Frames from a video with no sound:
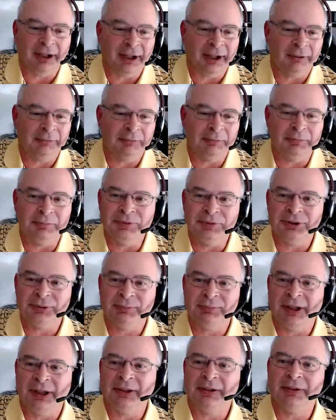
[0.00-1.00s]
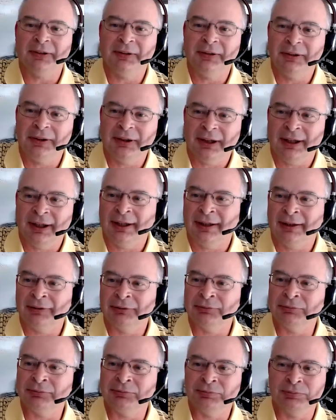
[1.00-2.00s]
work for API
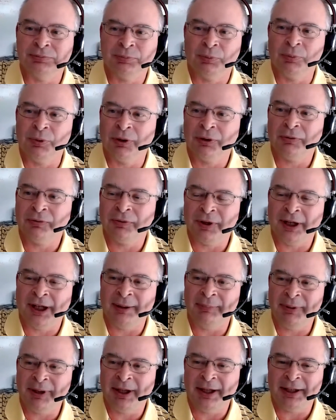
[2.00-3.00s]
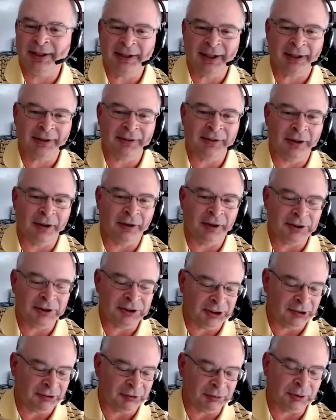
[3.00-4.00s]
Technologies. We're a
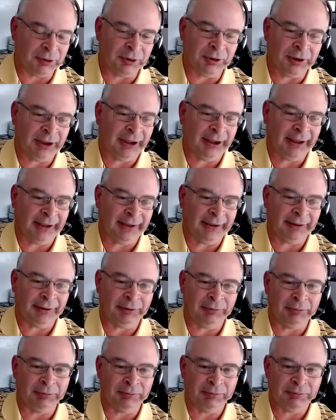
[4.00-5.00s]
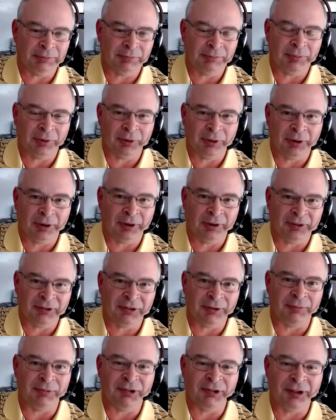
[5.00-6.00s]
subsidiary of a
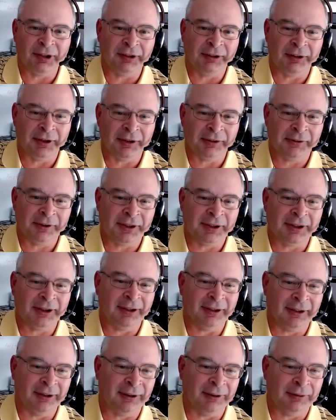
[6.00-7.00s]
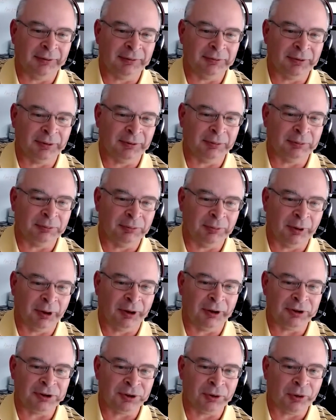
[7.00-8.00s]
larger holding company,
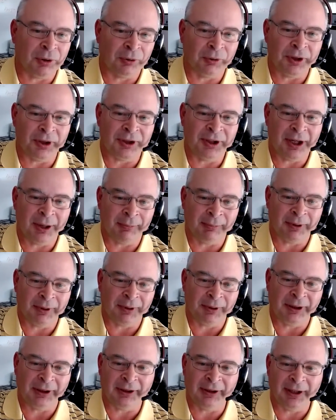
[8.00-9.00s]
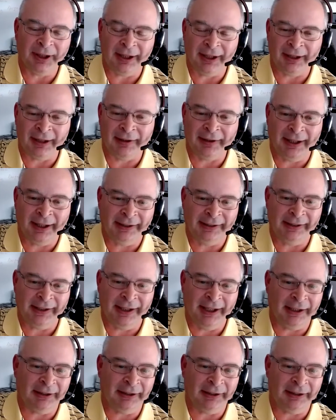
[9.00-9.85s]
AE8 Investments. So we're